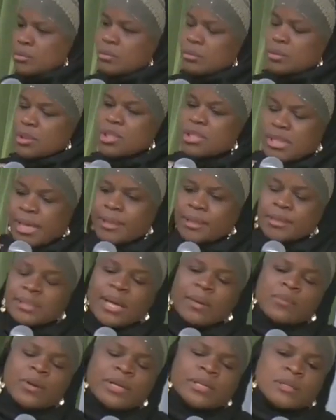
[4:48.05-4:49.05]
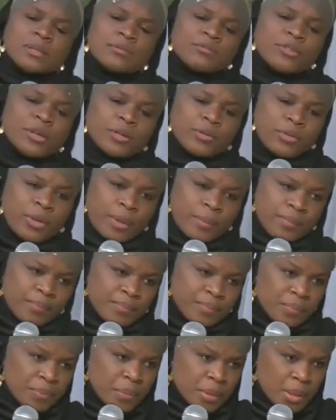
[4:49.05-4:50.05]
she's standing directly in front of him.
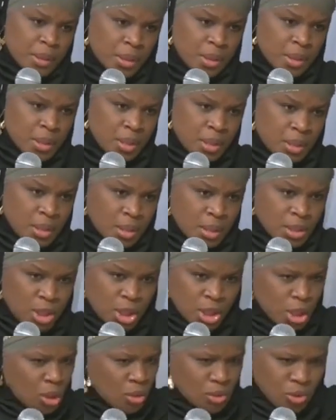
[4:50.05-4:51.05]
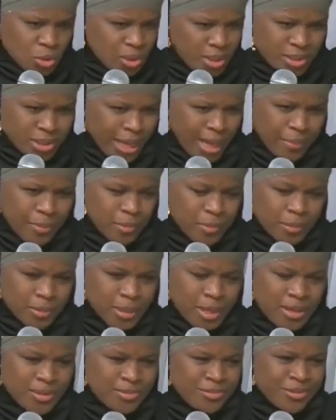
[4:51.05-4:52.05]
She knows what he's
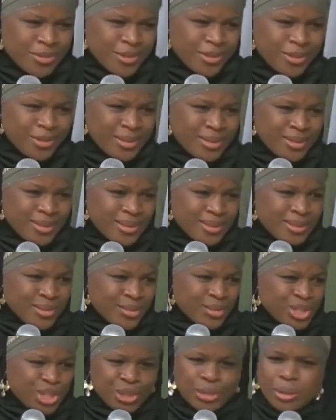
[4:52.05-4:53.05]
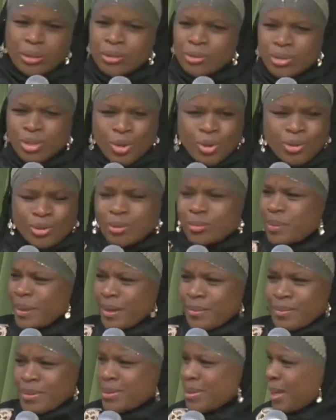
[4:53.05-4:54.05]
capable of. She knows all the
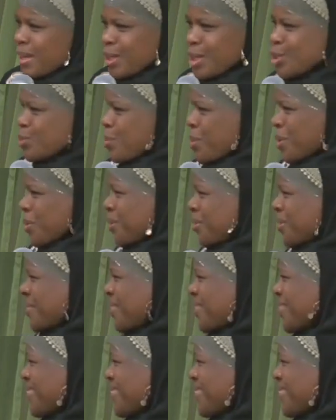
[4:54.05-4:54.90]
babies that he's murdered.